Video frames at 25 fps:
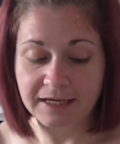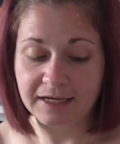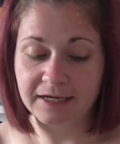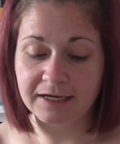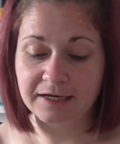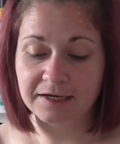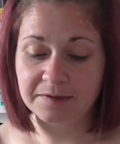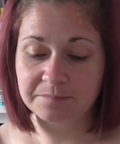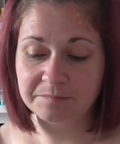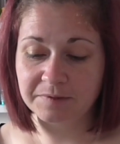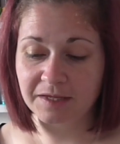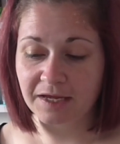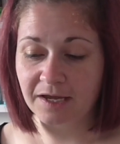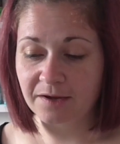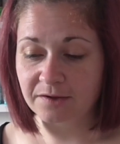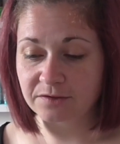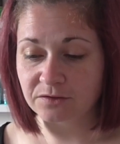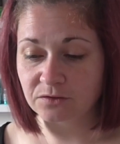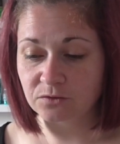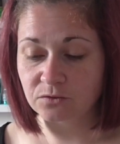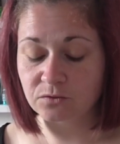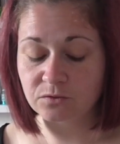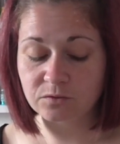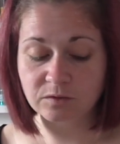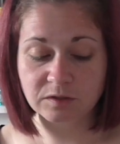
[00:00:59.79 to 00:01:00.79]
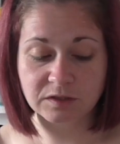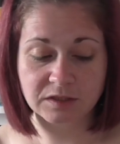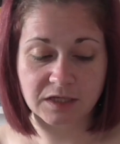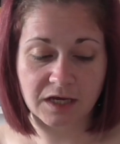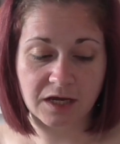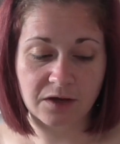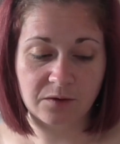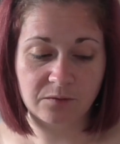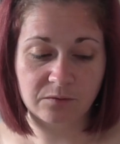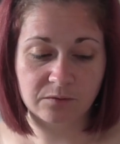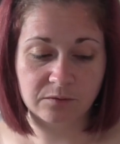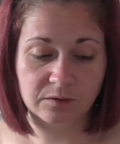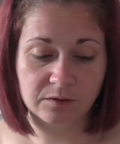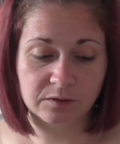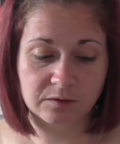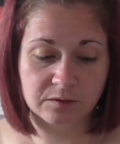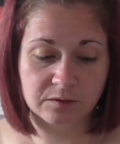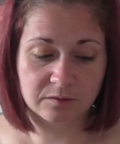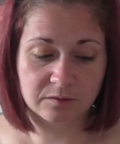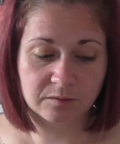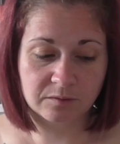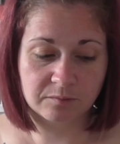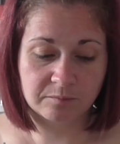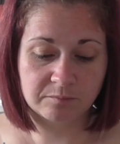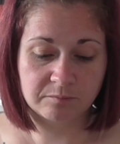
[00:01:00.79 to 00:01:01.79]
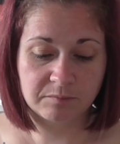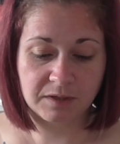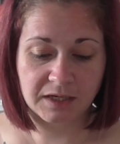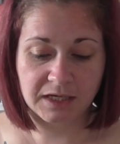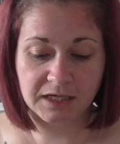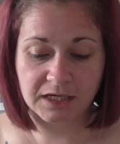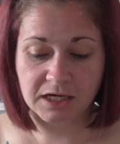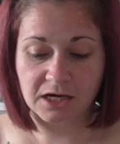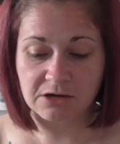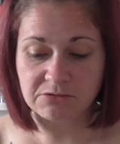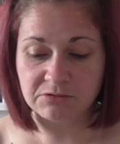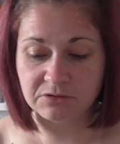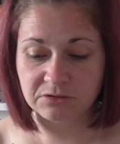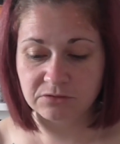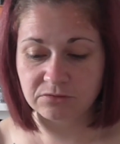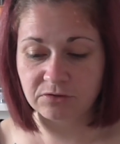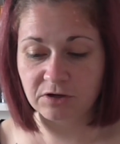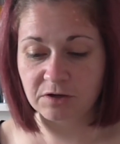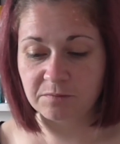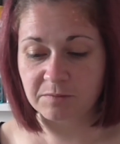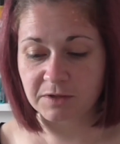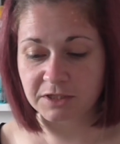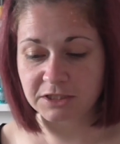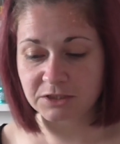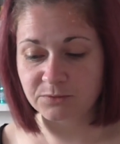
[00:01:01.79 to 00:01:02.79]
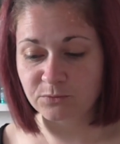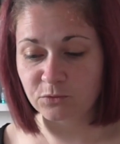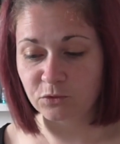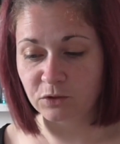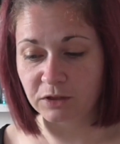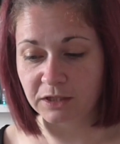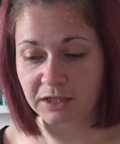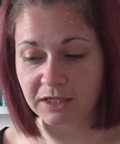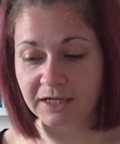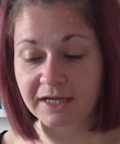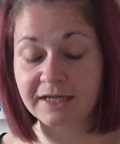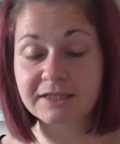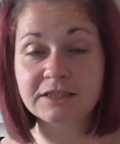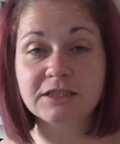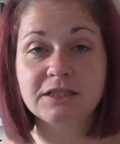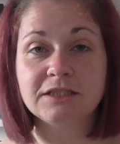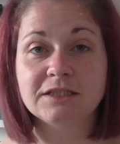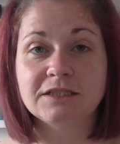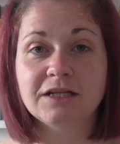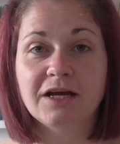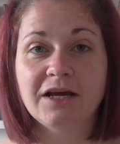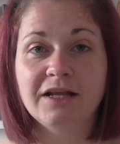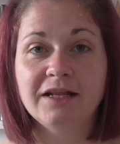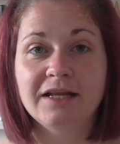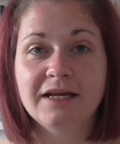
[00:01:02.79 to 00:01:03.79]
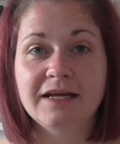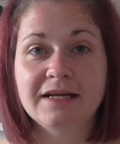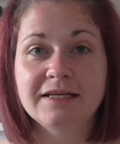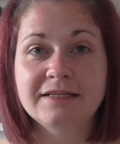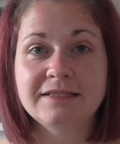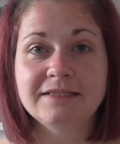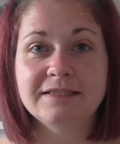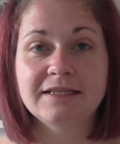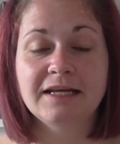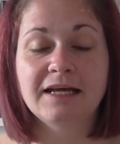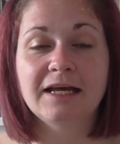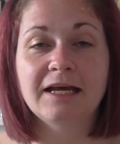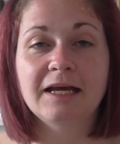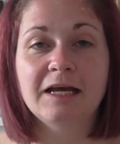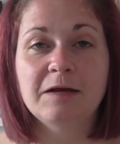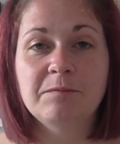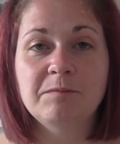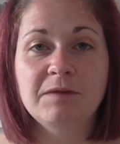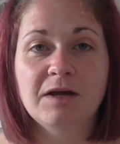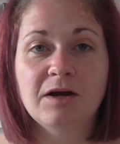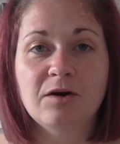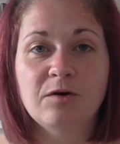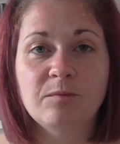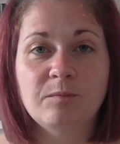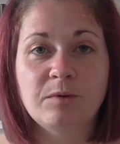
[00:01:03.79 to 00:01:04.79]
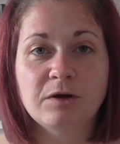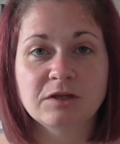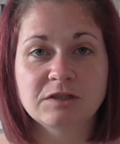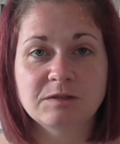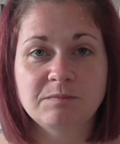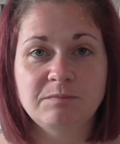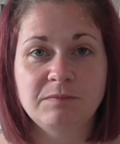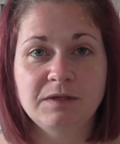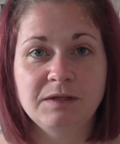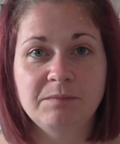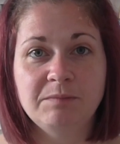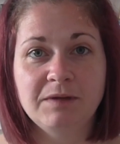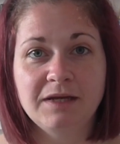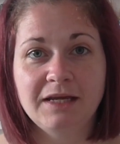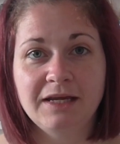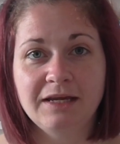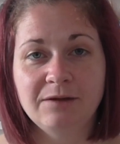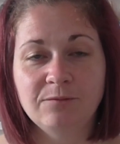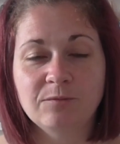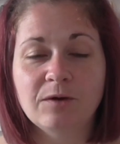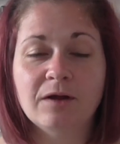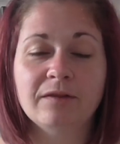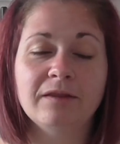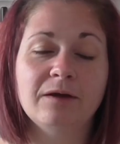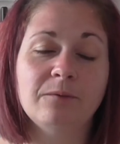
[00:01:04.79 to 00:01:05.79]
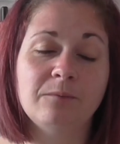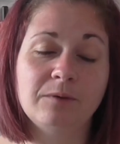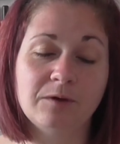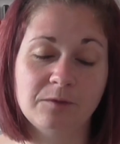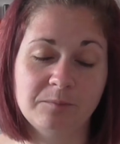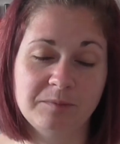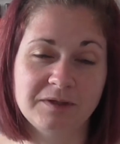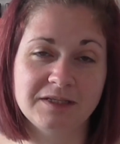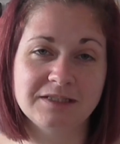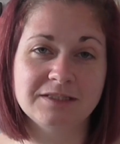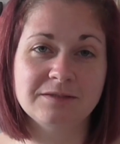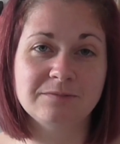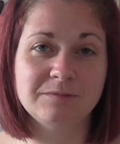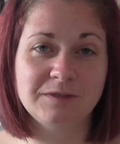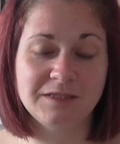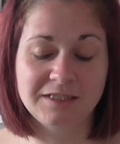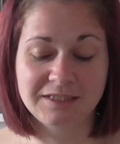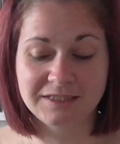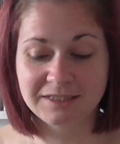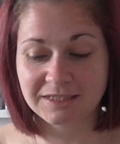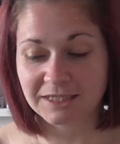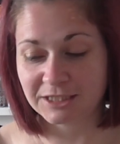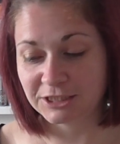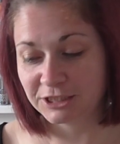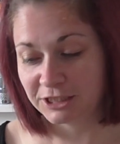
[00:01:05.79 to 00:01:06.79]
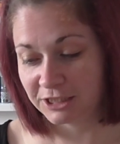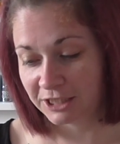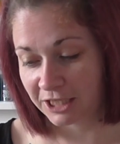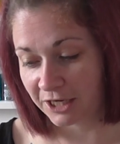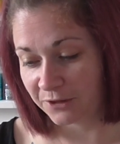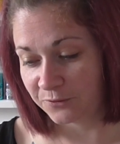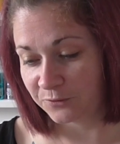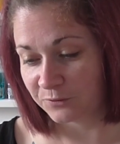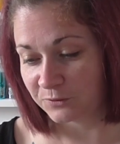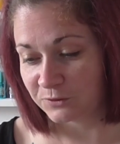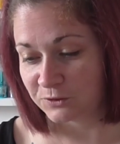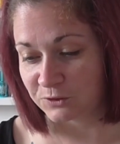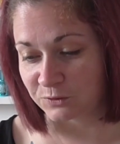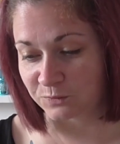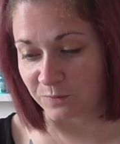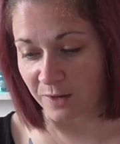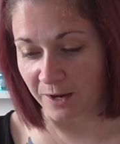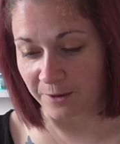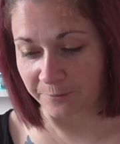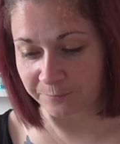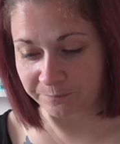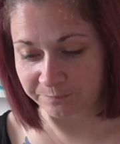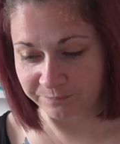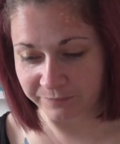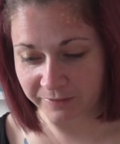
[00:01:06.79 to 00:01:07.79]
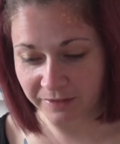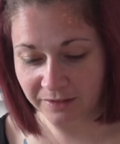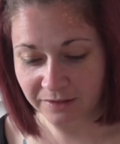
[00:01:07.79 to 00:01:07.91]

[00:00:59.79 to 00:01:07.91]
There's also me going through my smaller collections like this, and there will possibly be, well, there will be some destashing going on as well.